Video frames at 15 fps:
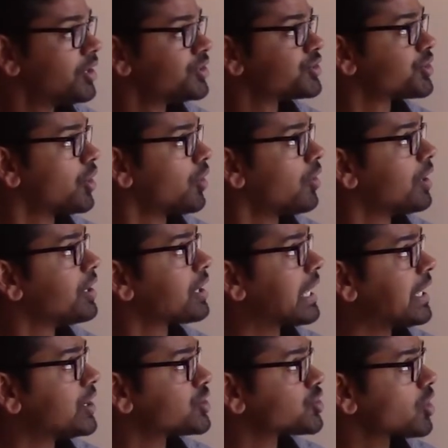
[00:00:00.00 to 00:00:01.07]
So
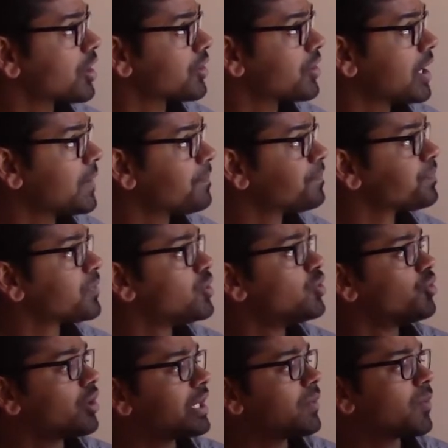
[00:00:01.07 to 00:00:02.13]
in a short run,
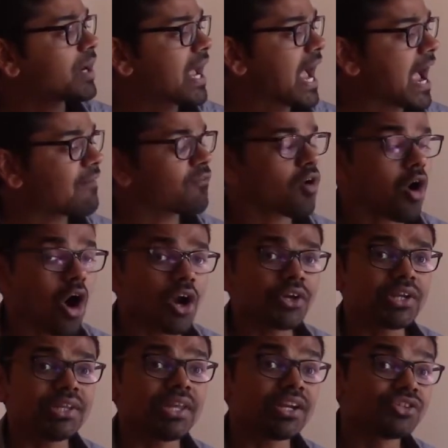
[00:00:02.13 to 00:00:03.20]
you really want to have
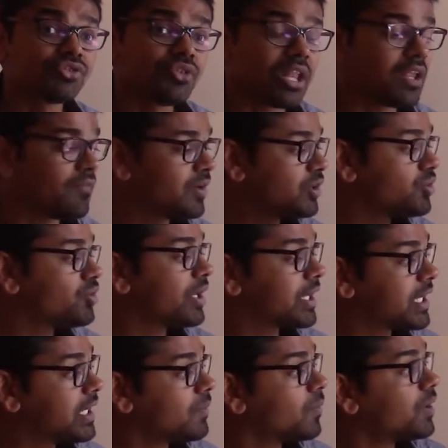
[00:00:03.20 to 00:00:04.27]
content that is relevant to the
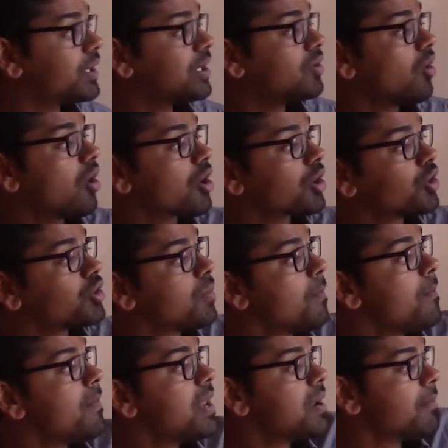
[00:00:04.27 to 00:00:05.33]
keyword in order to
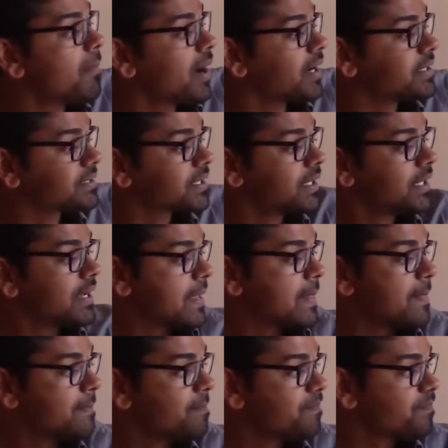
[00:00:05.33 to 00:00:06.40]
minimize
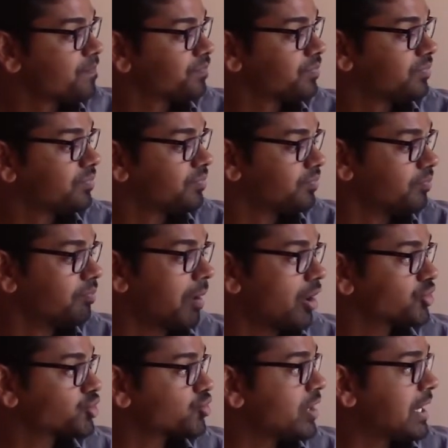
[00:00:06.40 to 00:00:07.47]

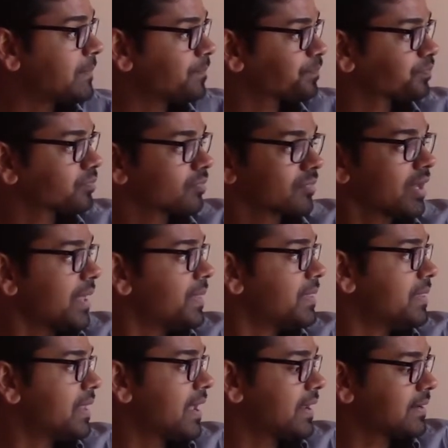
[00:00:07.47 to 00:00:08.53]
bounce rate
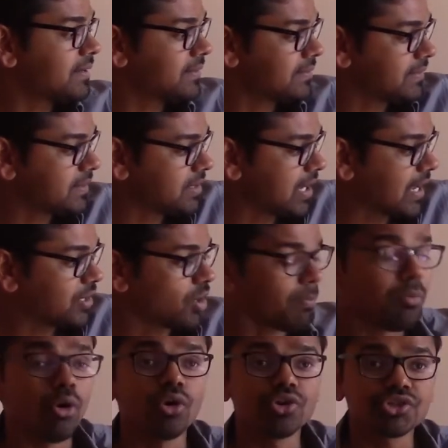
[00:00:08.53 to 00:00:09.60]
and your
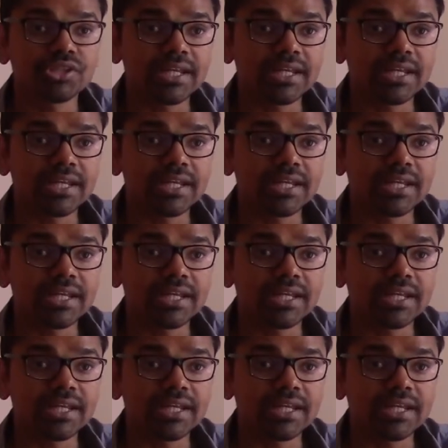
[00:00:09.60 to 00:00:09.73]
pogo